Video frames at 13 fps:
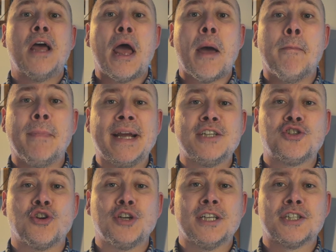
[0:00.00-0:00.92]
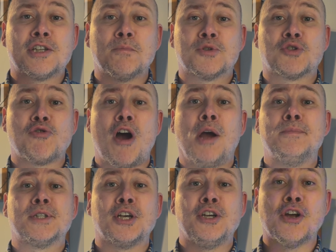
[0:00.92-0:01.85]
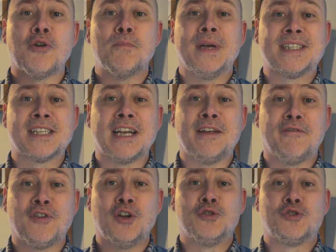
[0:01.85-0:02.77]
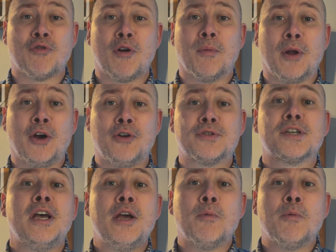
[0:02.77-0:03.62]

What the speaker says: And make sure you subscribe so you don't miss any future uploads